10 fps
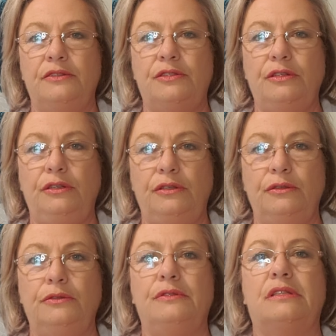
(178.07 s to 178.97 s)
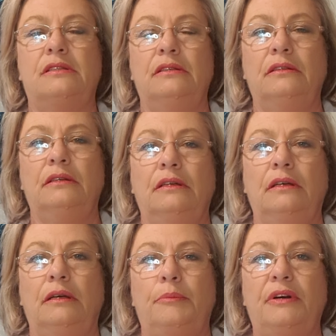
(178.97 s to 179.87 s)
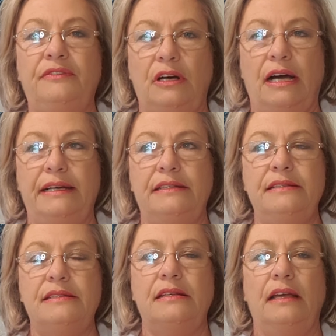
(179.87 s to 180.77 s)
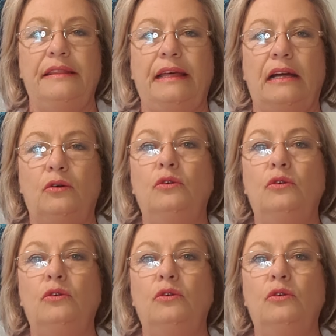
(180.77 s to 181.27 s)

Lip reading: to use providers that are